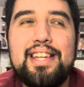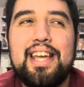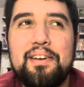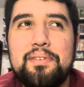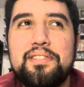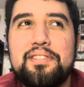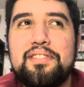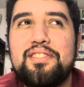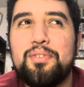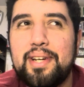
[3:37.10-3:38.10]
It
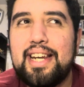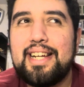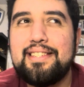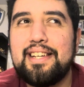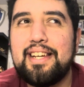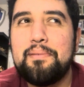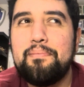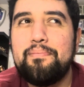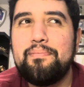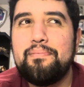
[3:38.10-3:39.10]
was 2019
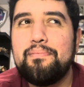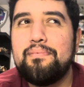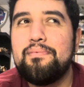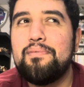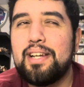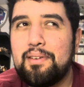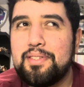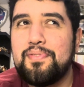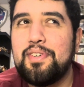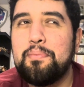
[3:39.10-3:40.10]
when I
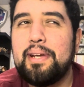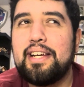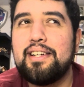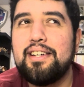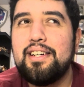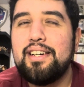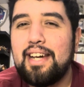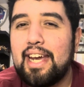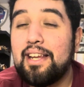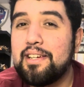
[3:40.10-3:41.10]
was filming
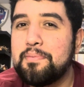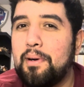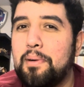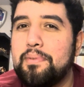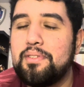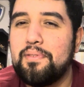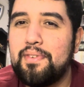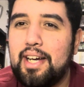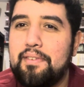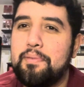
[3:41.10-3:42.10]
Hey Look, It's Paul episode
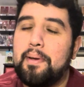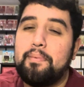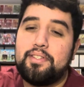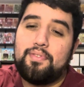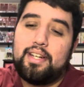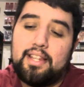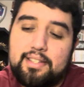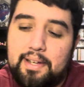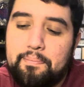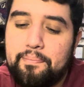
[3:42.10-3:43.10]
5 with my best friend at the
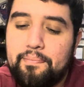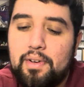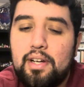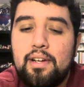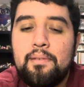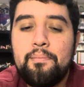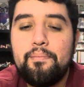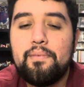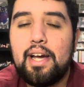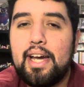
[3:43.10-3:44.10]
time.
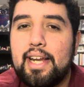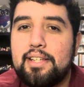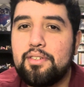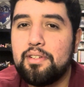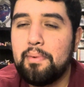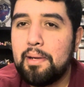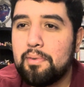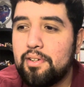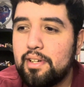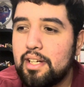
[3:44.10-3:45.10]
And I told him, hey
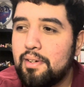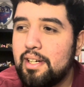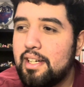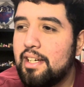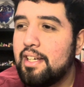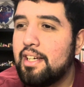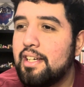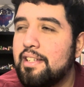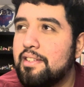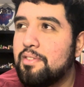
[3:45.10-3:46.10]
bro, you know what?
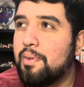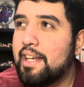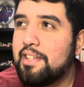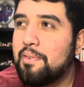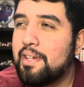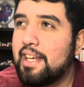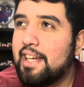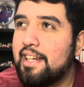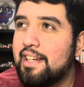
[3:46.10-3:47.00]
2020